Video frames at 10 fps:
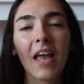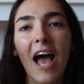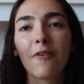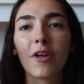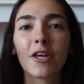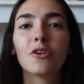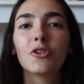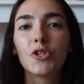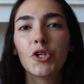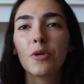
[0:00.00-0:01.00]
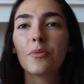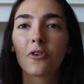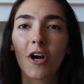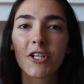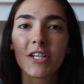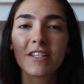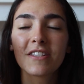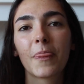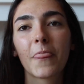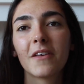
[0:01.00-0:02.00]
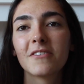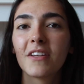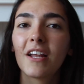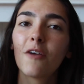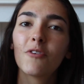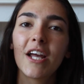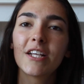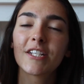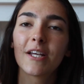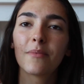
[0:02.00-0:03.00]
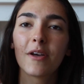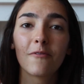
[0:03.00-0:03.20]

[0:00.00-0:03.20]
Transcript: have like tube crushes so their like relationship